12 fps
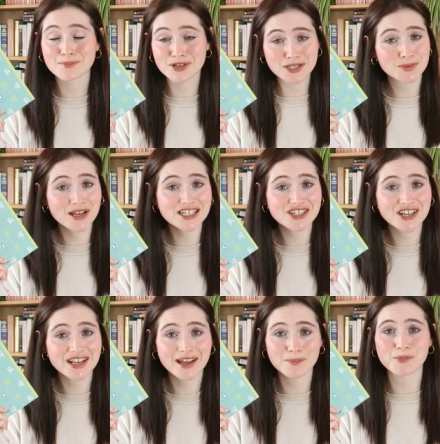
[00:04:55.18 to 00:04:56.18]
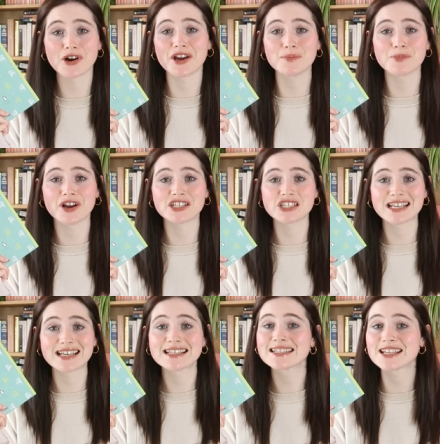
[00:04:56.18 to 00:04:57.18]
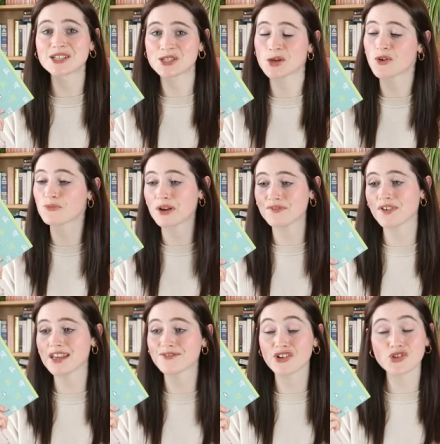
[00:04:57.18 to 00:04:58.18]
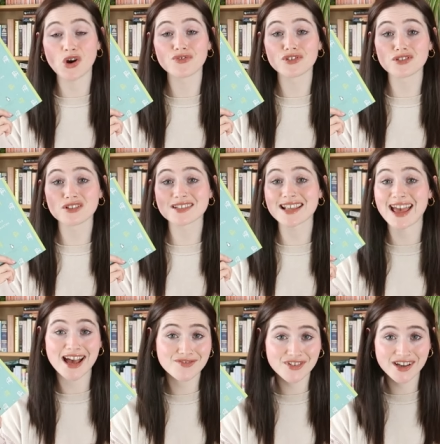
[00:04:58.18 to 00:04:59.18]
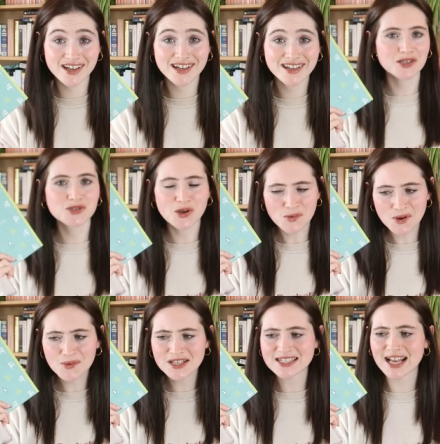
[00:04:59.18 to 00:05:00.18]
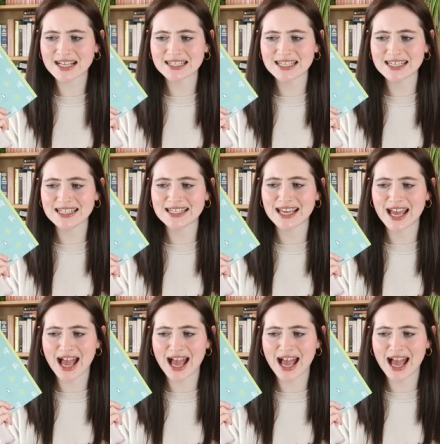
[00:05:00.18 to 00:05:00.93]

Persuasion and Pride and Prejudice are two of my favourite novels ever. I don't know exactly